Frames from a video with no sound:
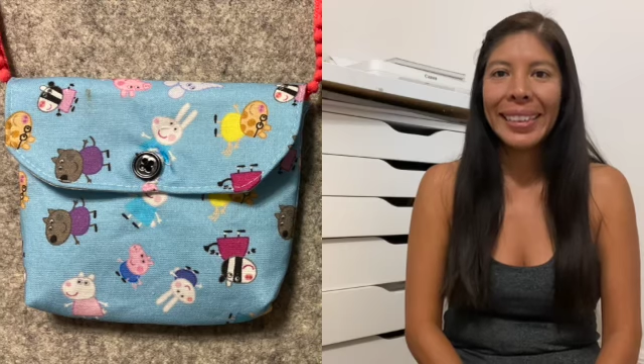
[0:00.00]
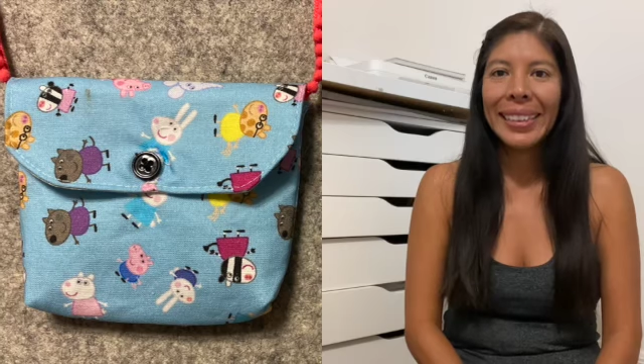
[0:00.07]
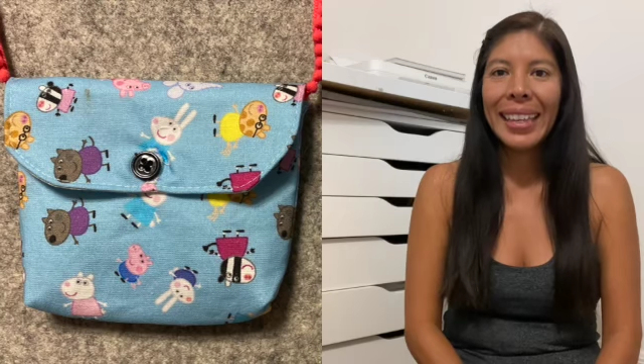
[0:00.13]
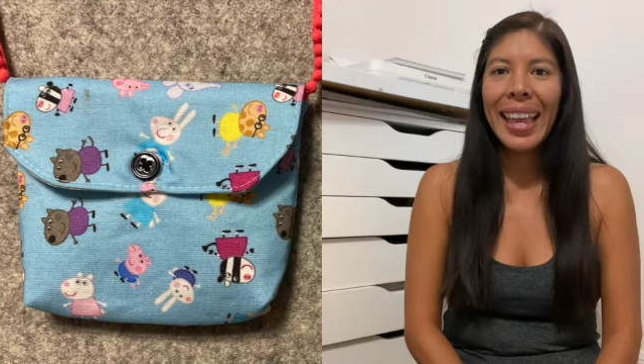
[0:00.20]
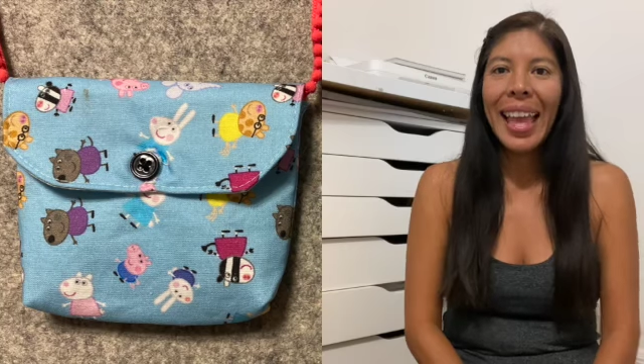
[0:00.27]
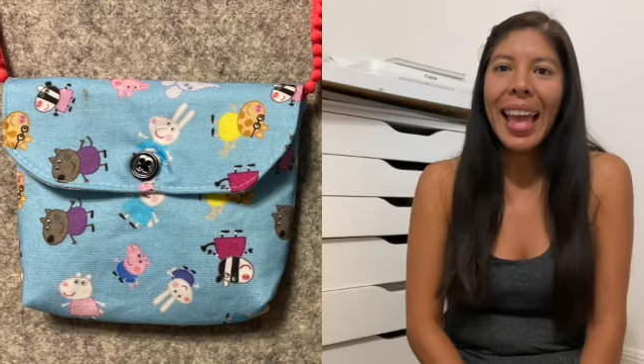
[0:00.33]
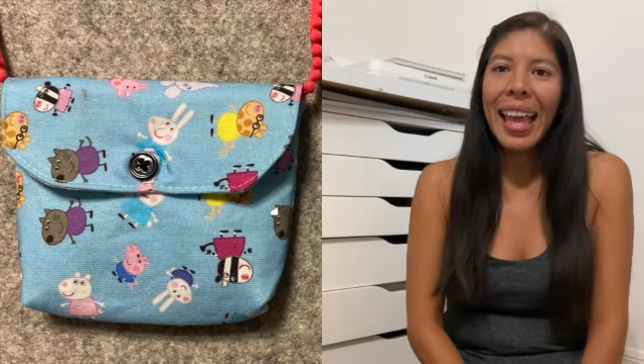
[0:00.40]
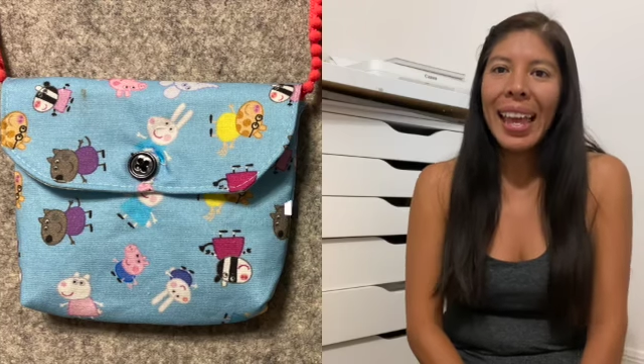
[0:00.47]

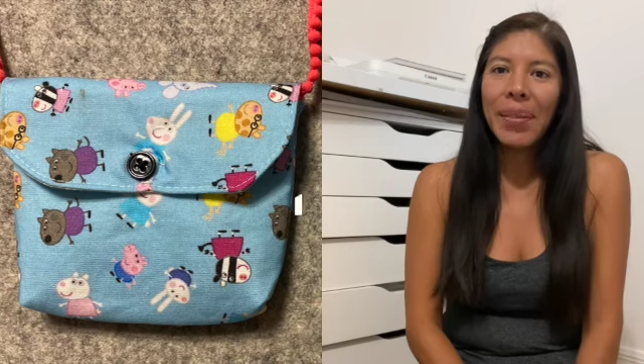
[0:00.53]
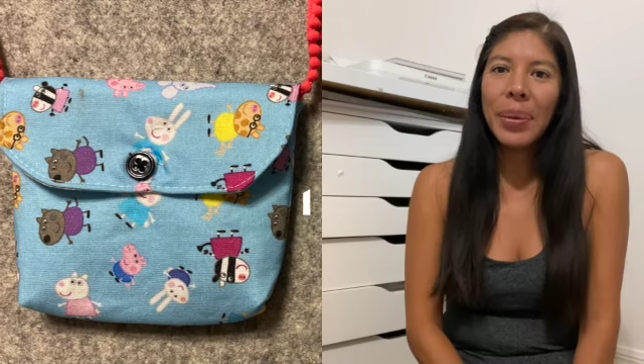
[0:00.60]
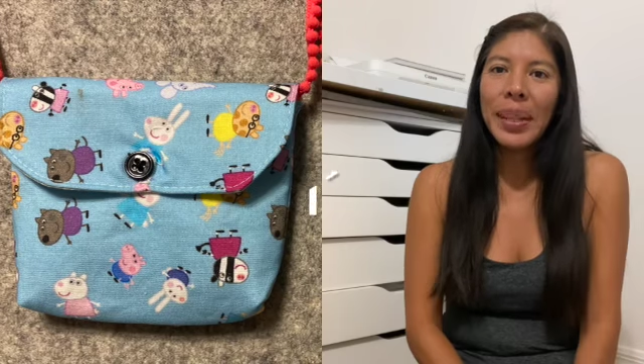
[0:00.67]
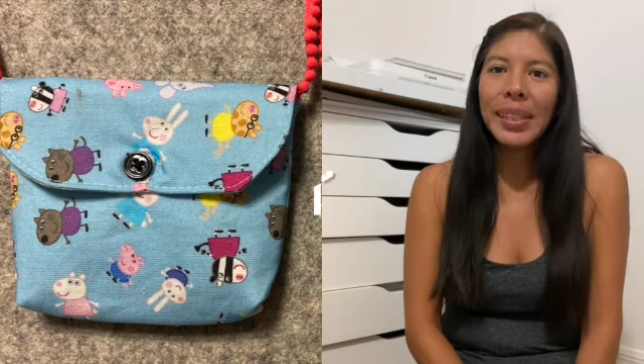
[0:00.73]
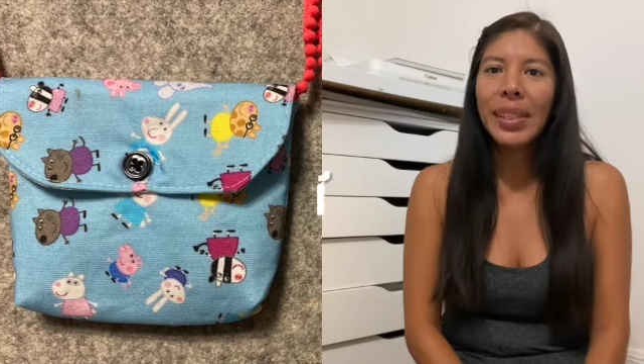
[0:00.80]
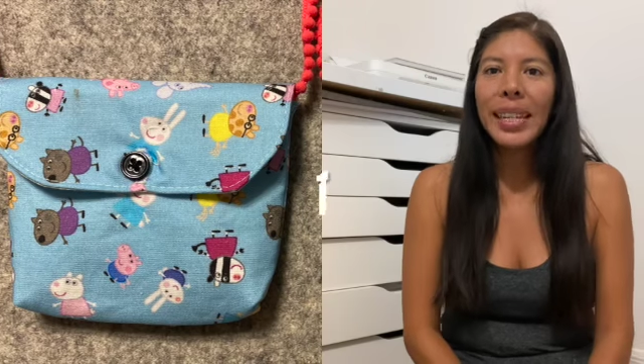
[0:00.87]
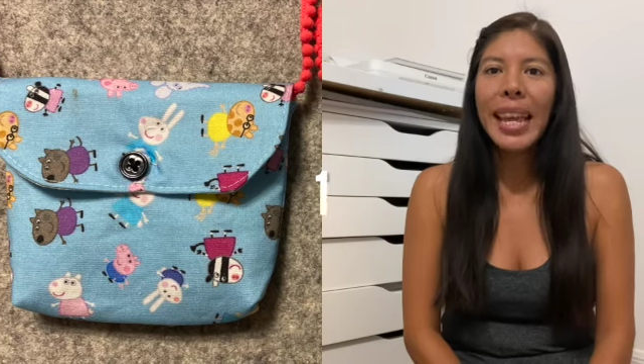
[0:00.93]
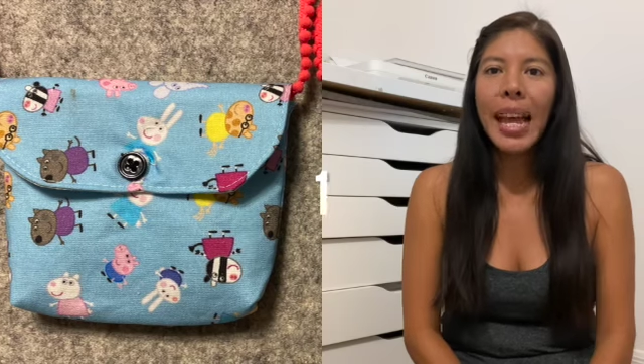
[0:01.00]
So
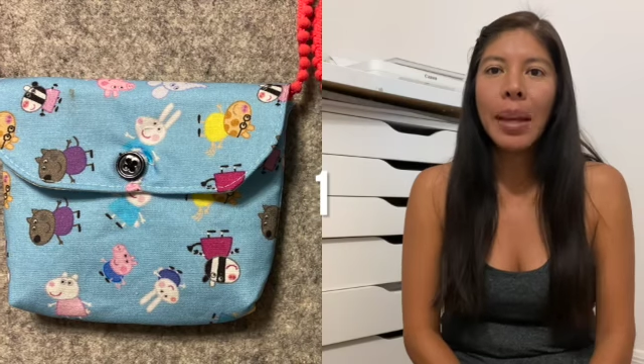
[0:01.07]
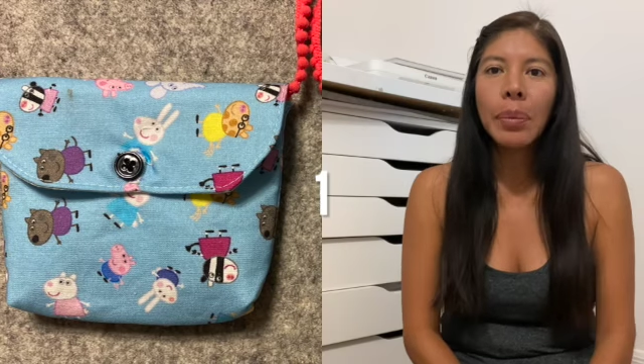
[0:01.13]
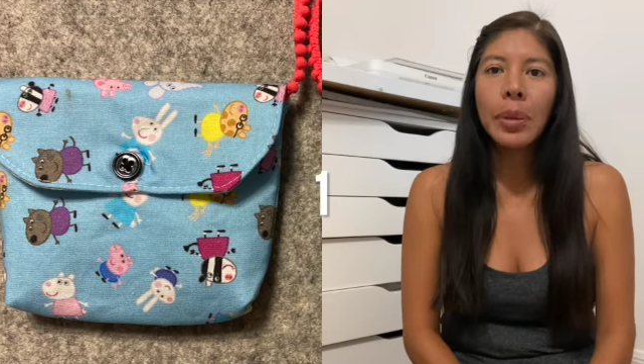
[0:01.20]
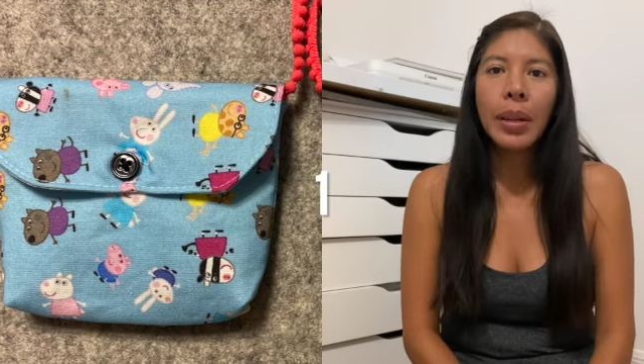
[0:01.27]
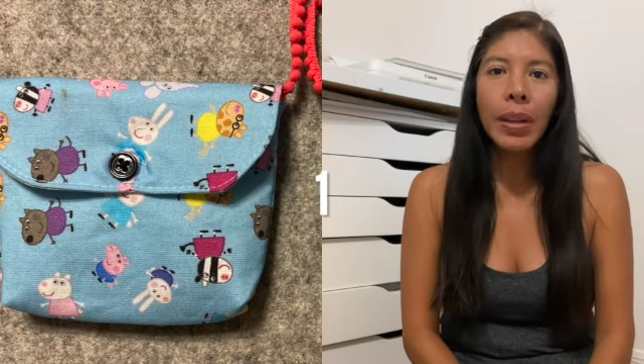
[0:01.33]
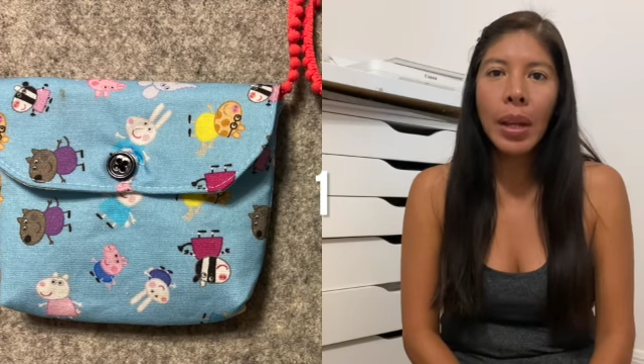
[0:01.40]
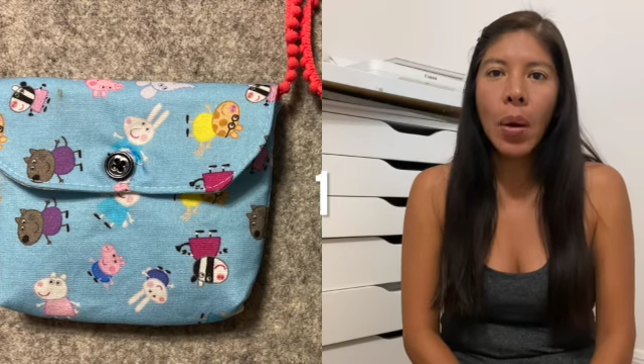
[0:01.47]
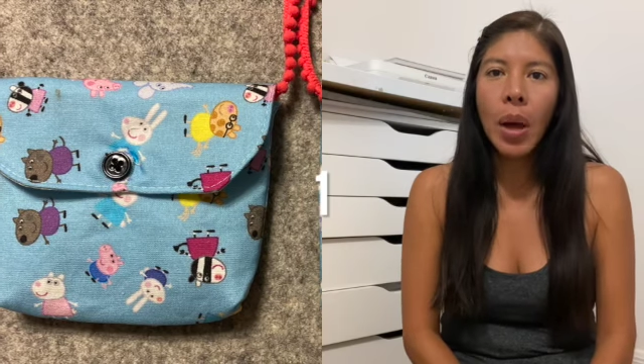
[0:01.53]
first of
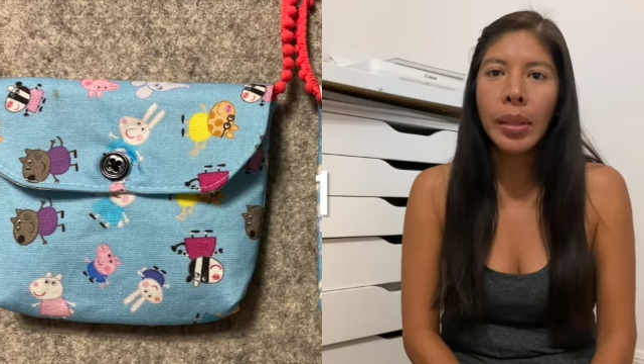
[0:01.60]
all,